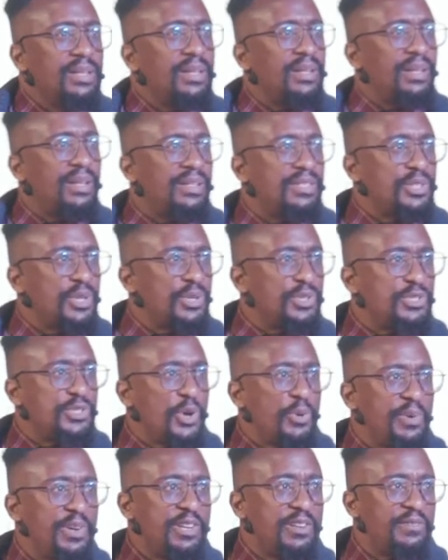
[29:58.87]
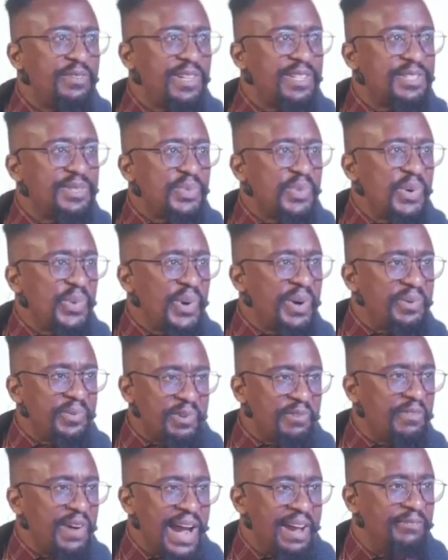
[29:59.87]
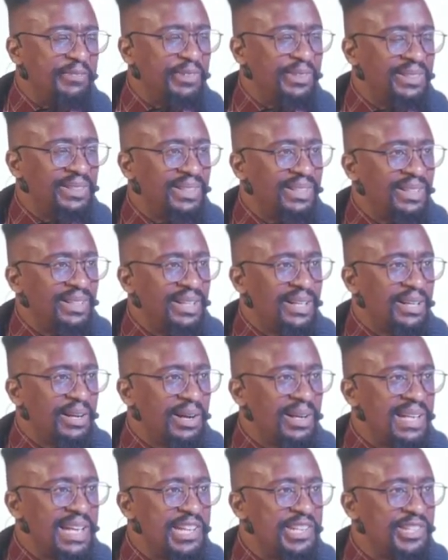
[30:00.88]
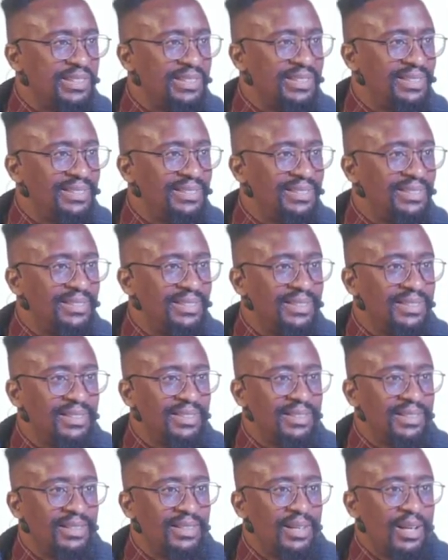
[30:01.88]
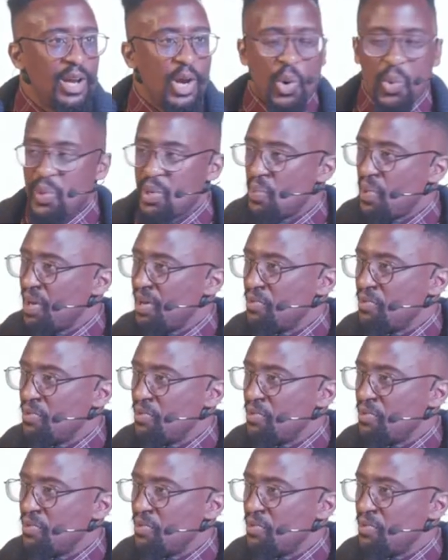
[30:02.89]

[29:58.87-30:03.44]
So, so many of us, we want revival in our nation, we want